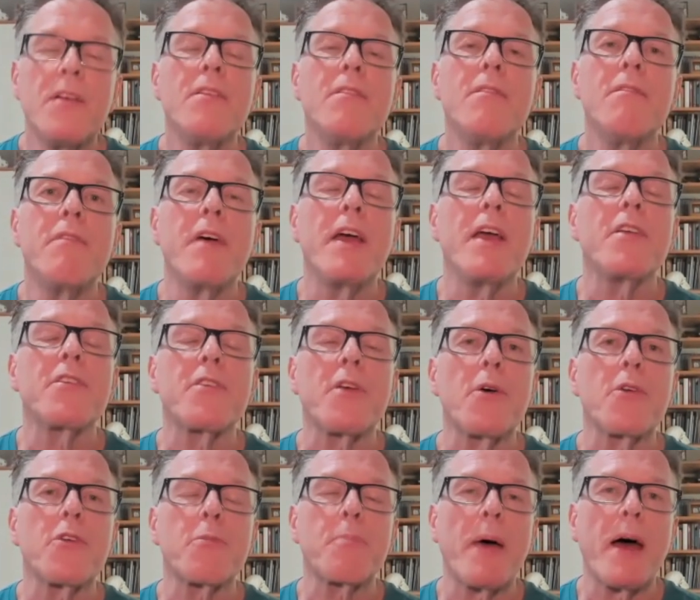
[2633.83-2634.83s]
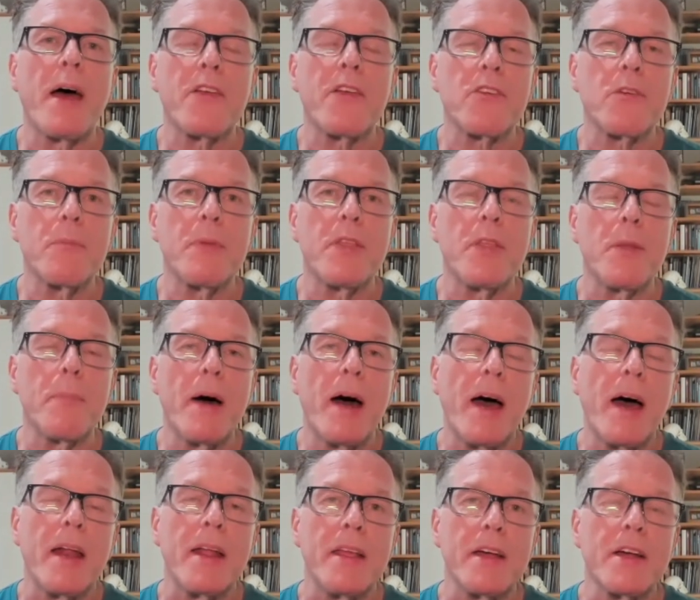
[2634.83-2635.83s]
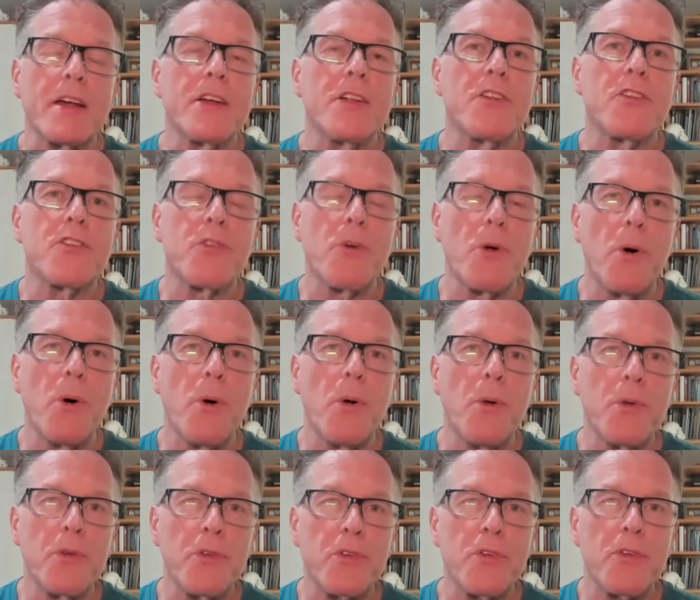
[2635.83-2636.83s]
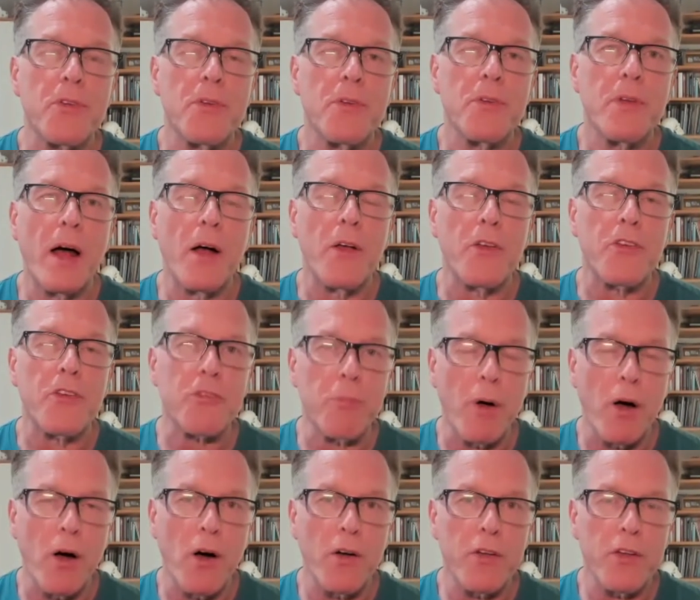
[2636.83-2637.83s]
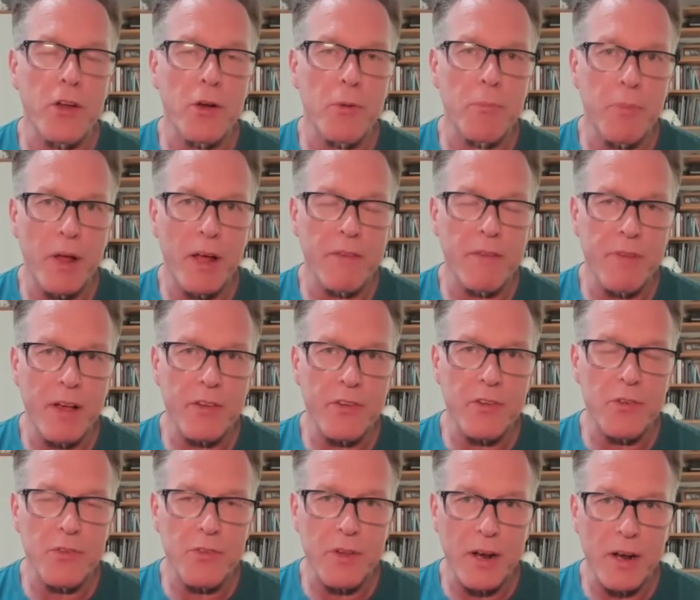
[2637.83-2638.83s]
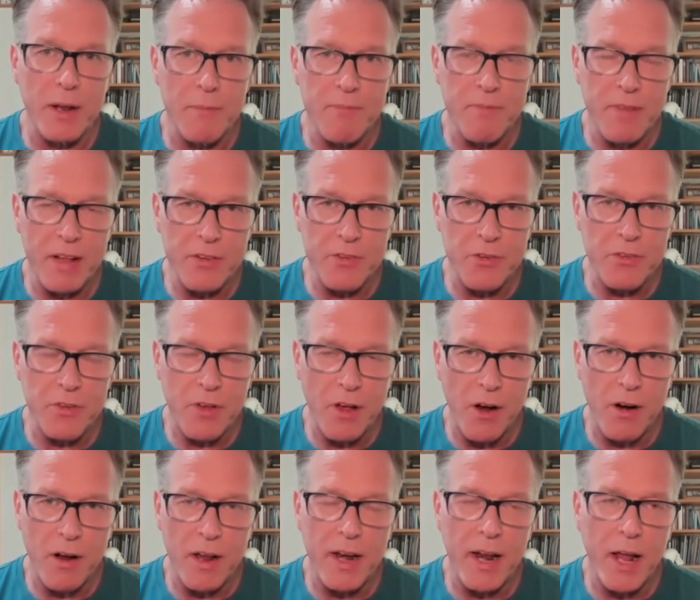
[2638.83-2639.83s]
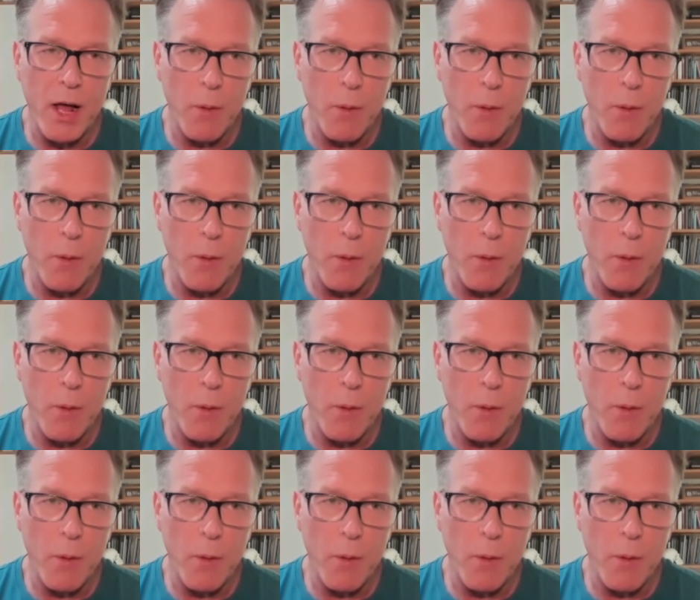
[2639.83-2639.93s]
vasospasm in the body. It controls how small your blood vessels and lymph vessels are and how